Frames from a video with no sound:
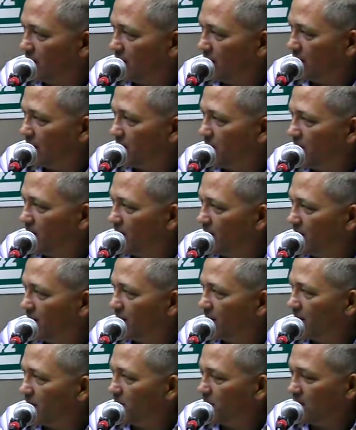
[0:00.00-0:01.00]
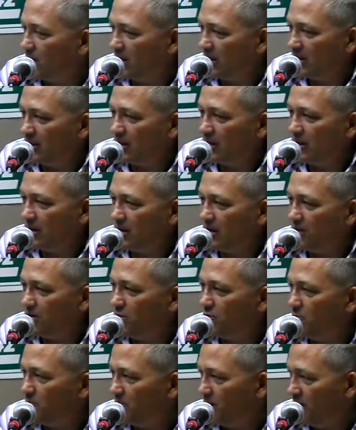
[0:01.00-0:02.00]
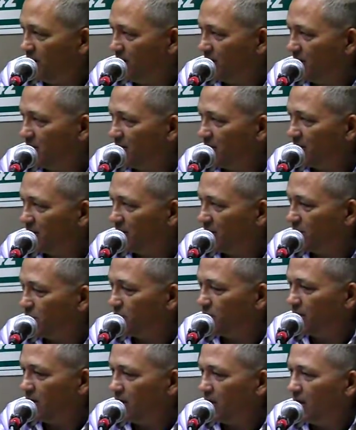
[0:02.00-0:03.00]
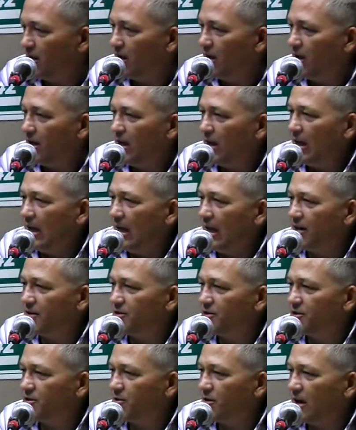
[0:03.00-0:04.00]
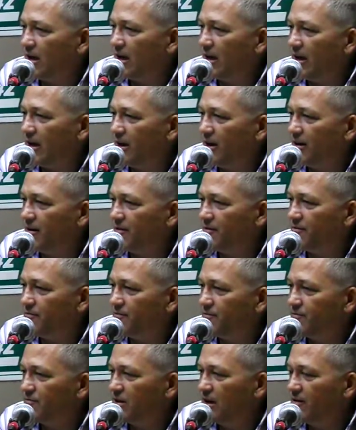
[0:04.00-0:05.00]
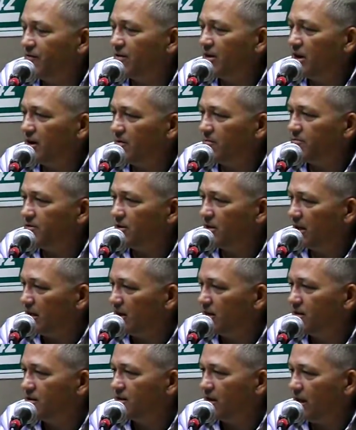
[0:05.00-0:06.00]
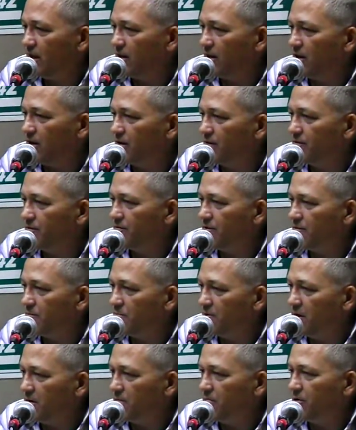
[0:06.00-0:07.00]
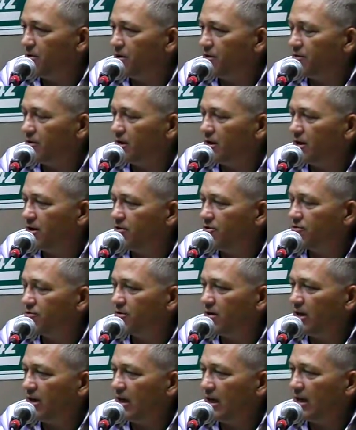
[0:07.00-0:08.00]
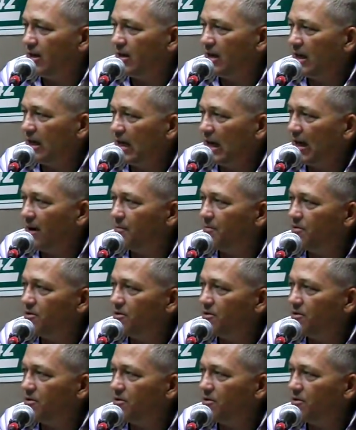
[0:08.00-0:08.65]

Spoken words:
I'm not a completely newbie in this country. And so I've come to, like I say, love the people and the country, and I happen